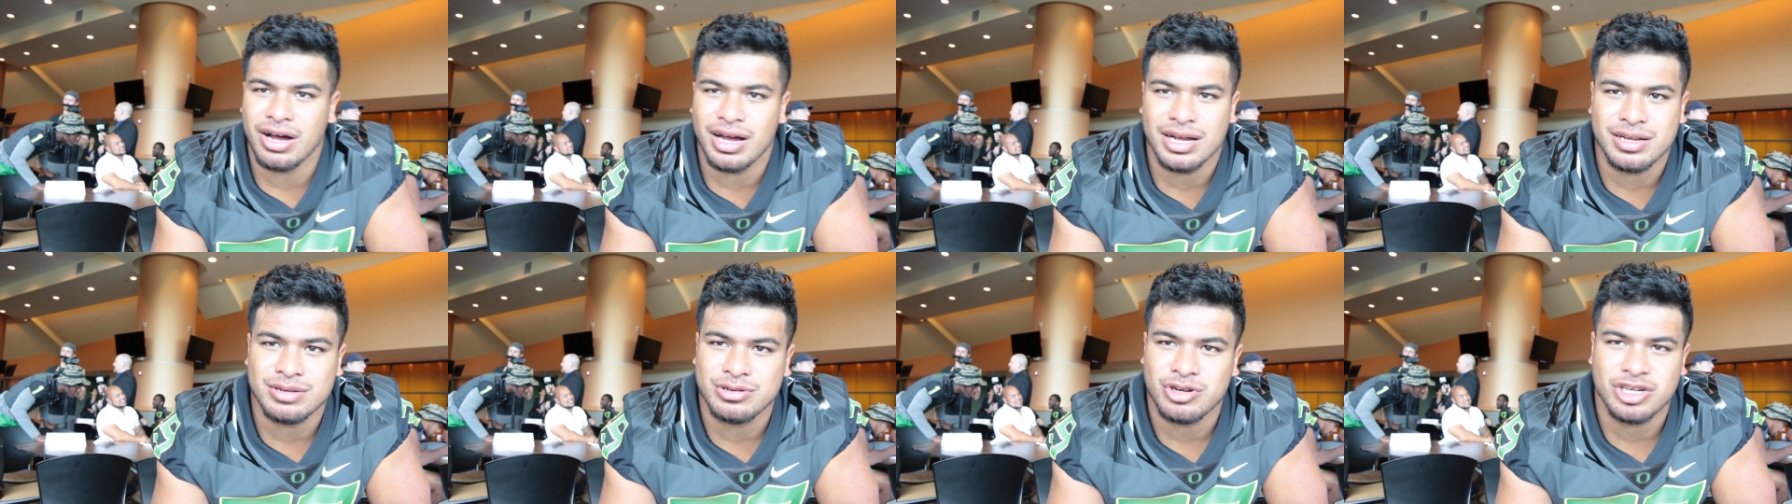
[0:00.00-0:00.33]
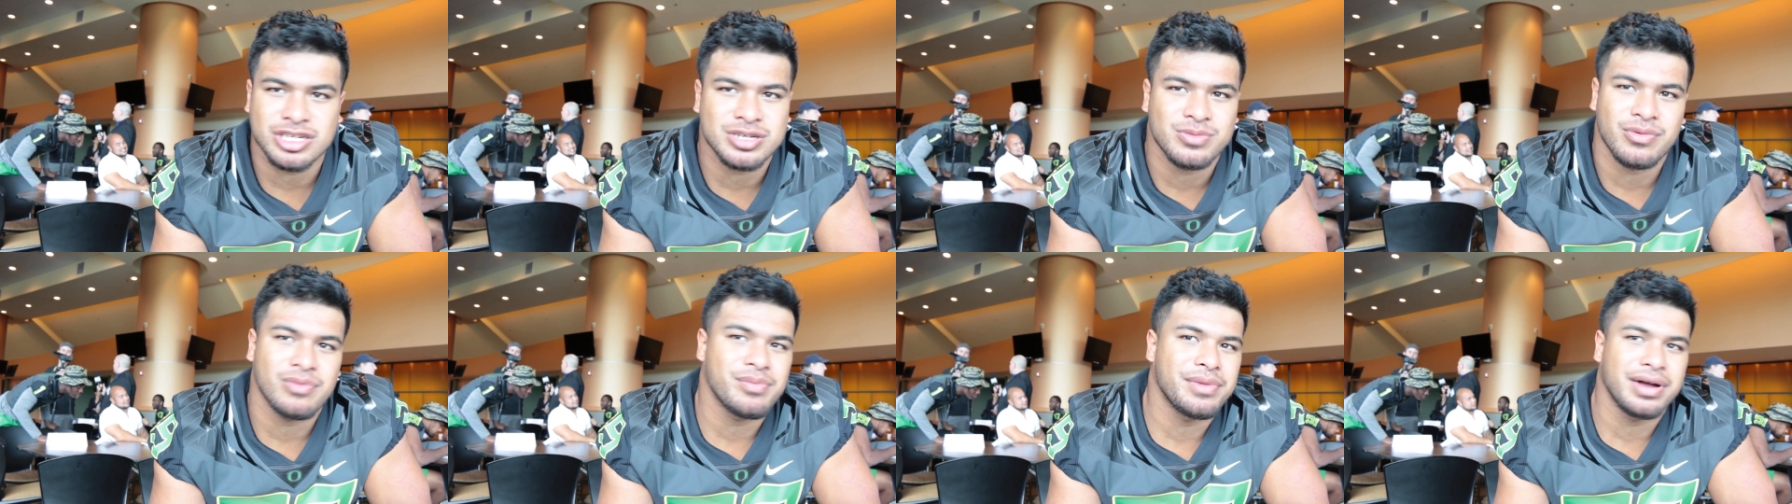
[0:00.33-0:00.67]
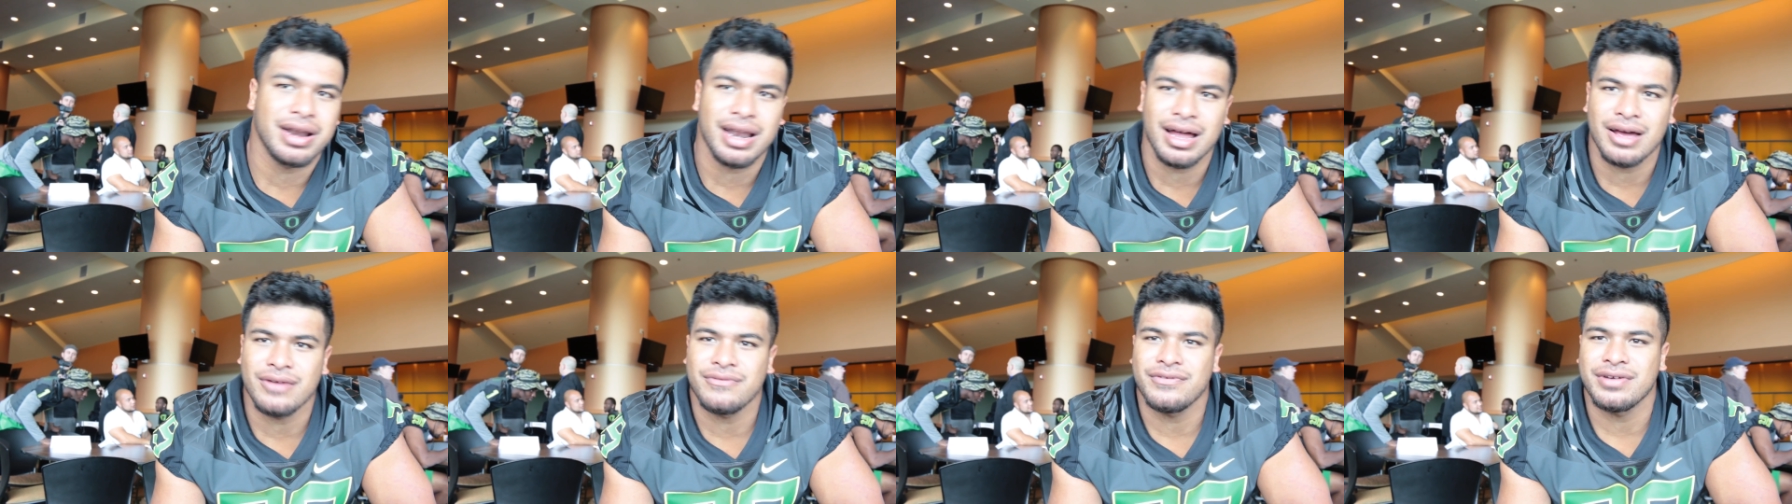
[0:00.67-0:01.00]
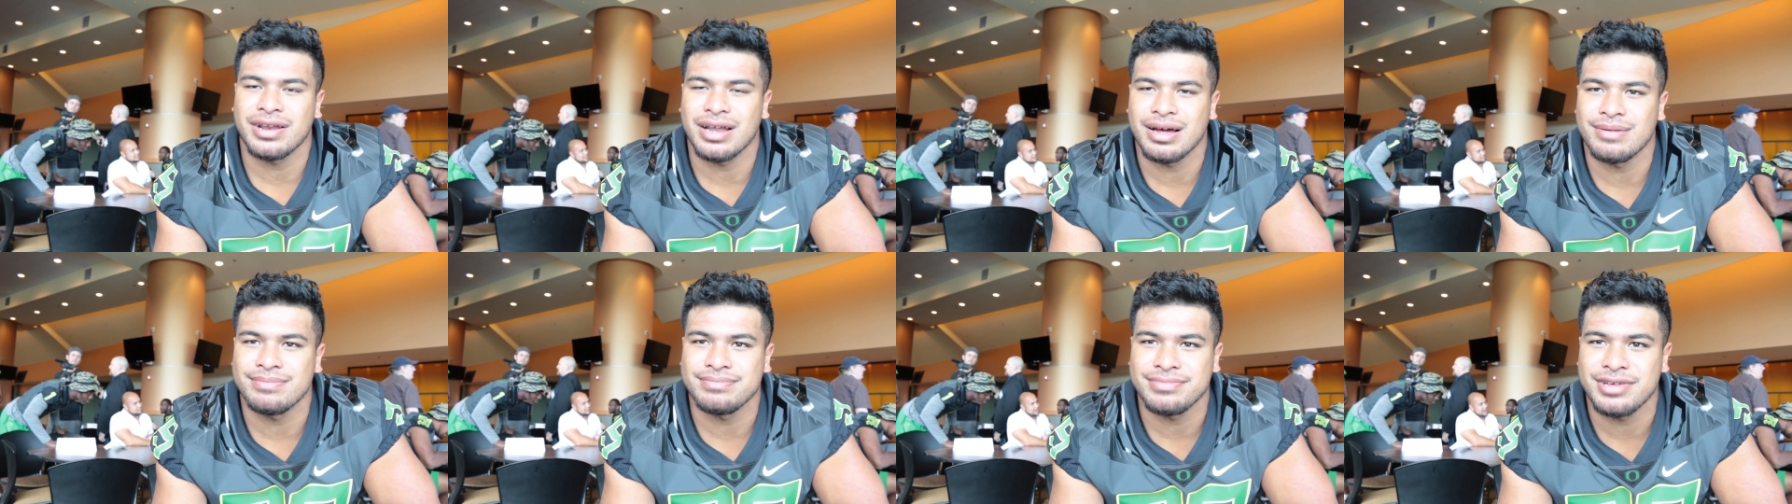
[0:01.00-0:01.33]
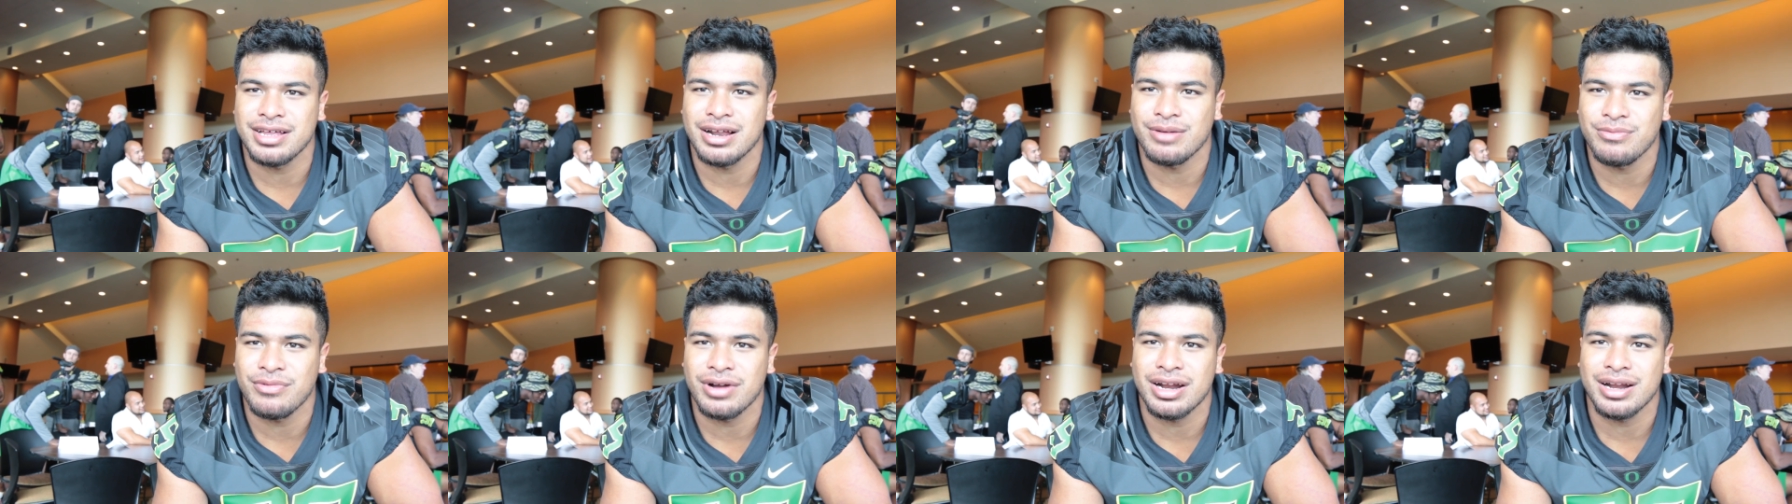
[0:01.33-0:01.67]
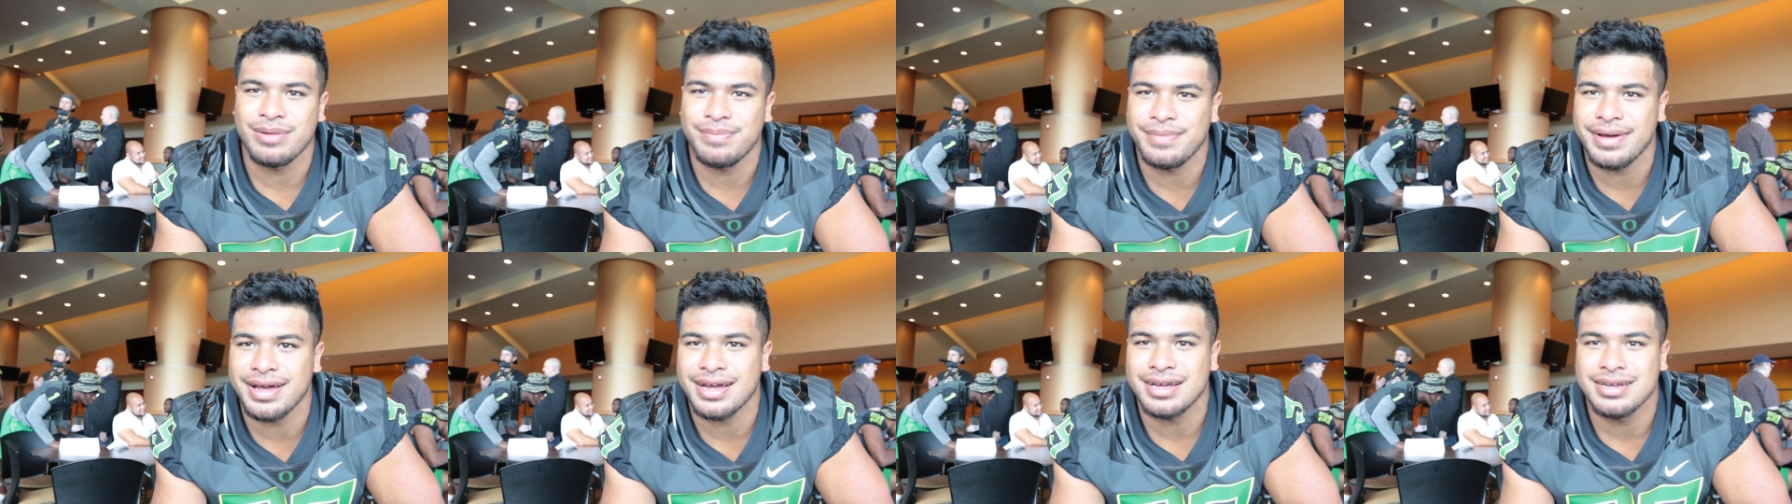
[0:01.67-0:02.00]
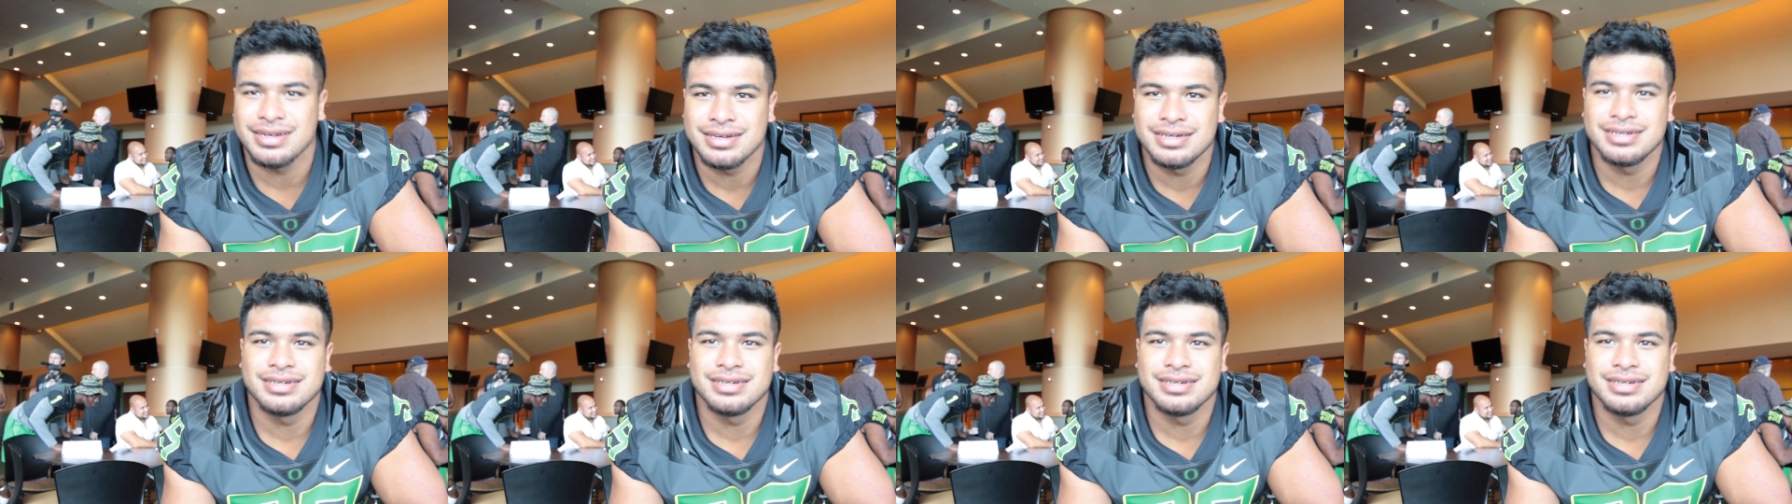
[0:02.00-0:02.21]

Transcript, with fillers: I trust them with my life, and I'm, I'm ready to bank.